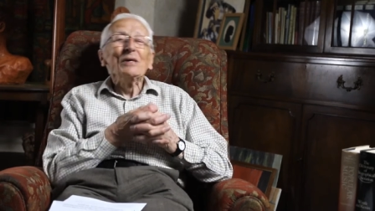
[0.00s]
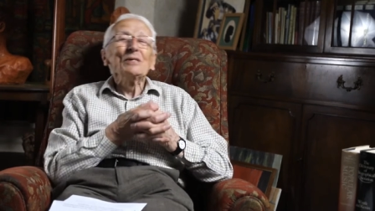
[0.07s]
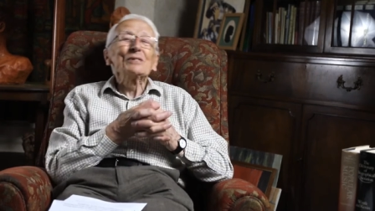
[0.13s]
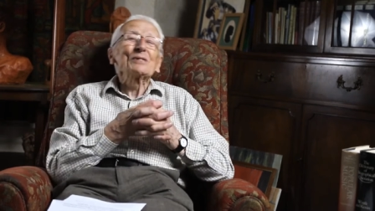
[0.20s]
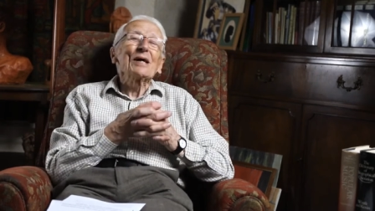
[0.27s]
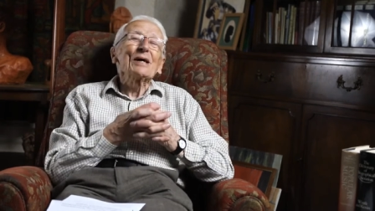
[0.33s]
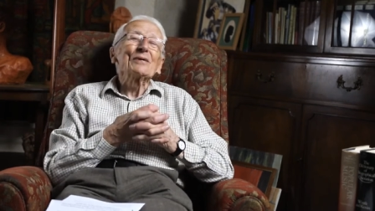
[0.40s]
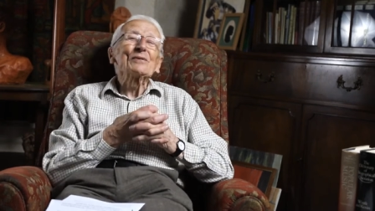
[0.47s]
which
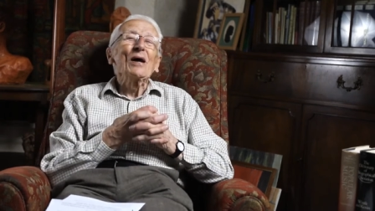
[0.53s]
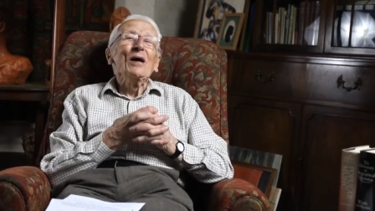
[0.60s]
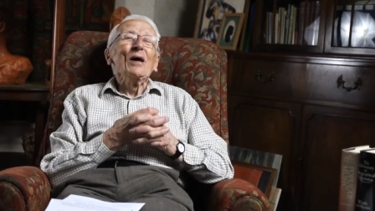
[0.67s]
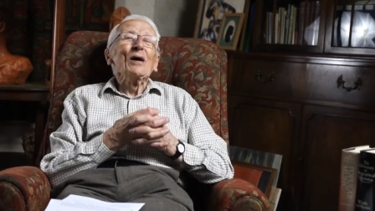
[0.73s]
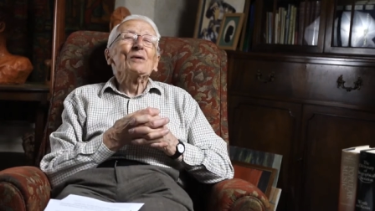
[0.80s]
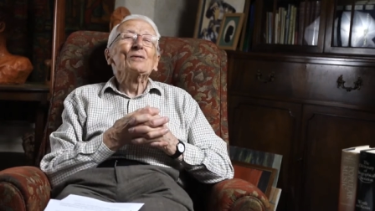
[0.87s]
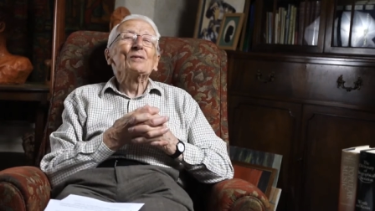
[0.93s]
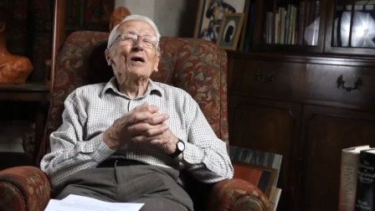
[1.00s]
sound
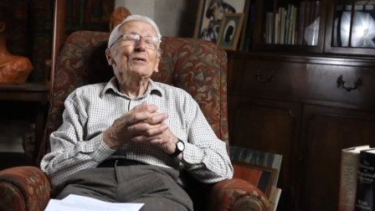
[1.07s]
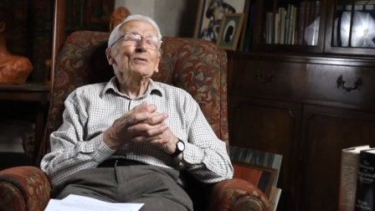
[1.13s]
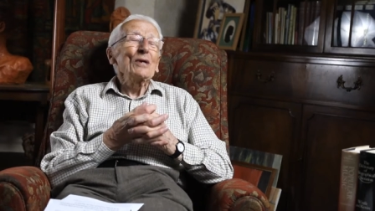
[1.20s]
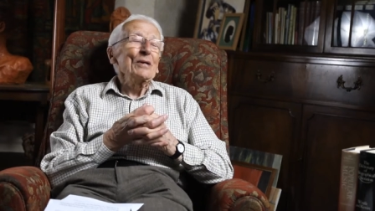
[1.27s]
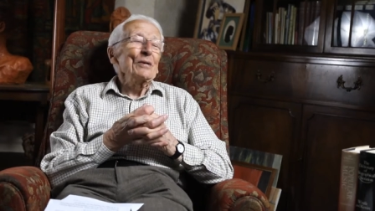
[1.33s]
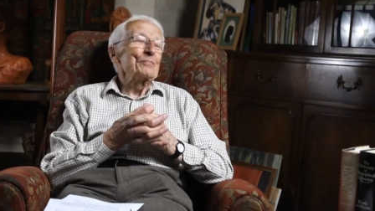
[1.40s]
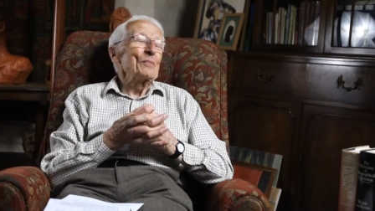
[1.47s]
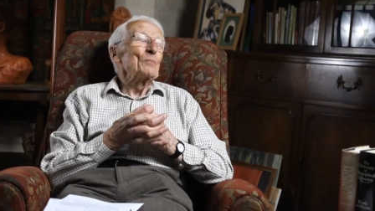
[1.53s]

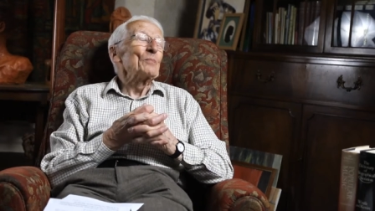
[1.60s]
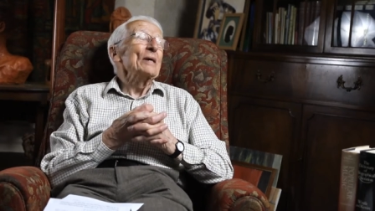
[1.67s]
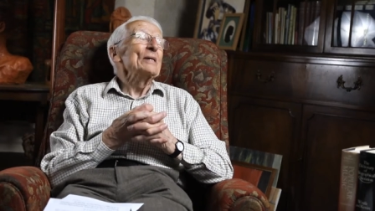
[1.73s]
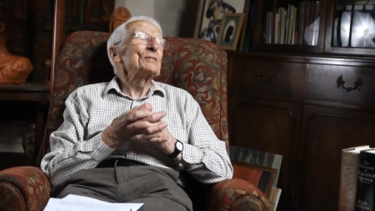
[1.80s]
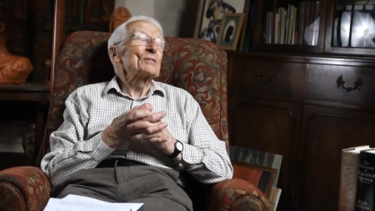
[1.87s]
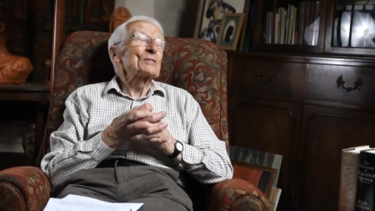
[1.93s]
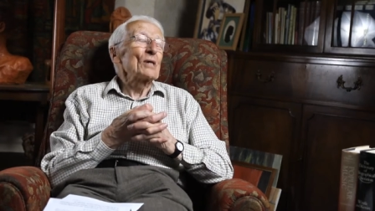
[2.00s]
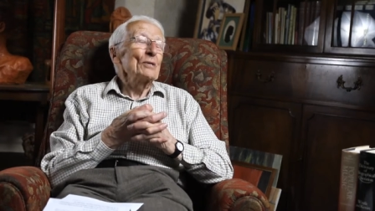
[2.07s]
totally
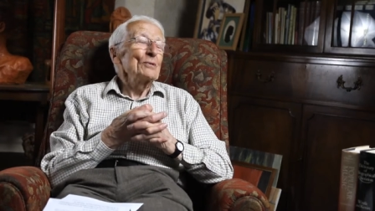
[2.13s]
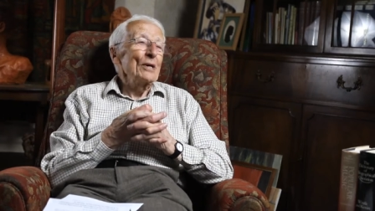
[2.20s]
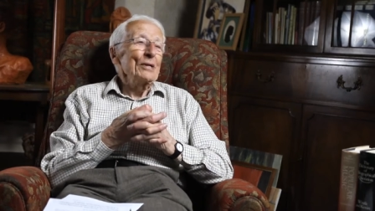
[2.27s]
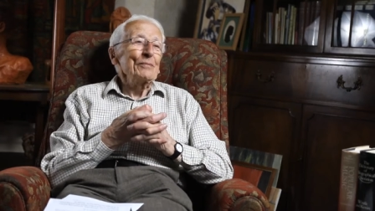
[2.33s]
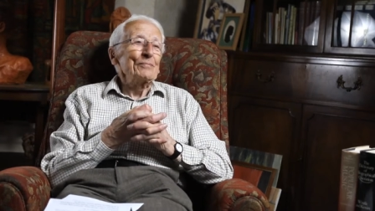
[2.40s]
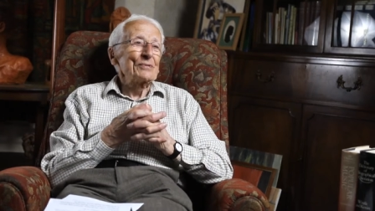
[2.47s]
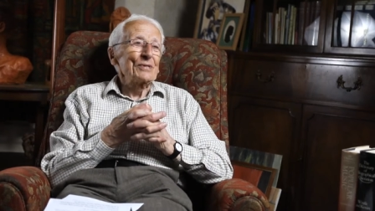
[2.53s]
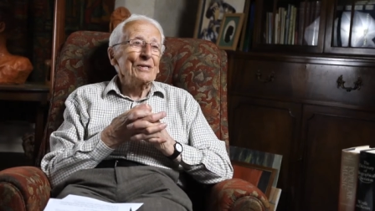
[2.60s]
is
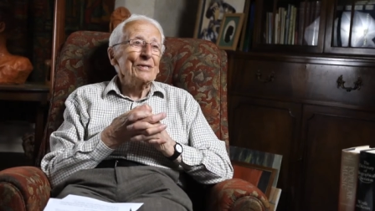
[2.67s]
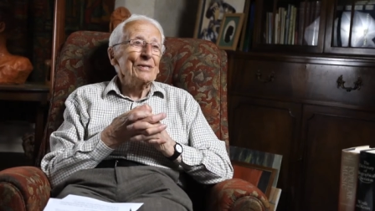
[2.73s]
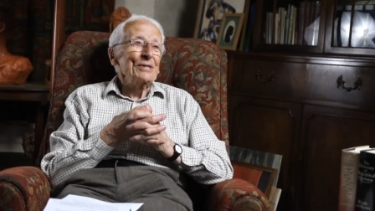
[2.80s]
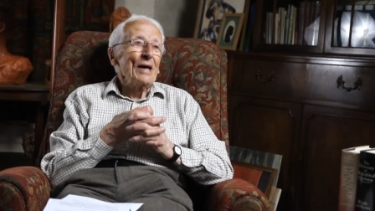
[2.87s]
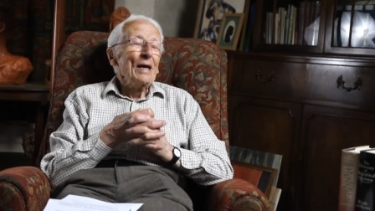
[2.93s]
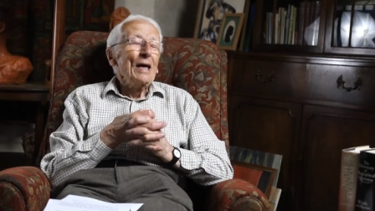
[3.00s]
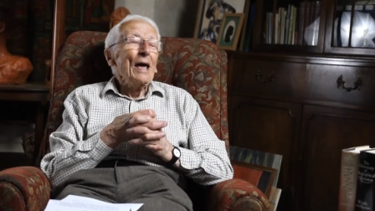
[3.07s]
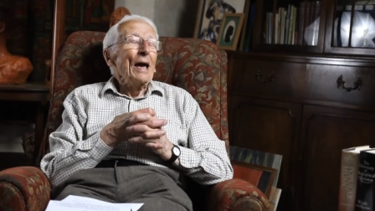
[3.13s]
totally absurd.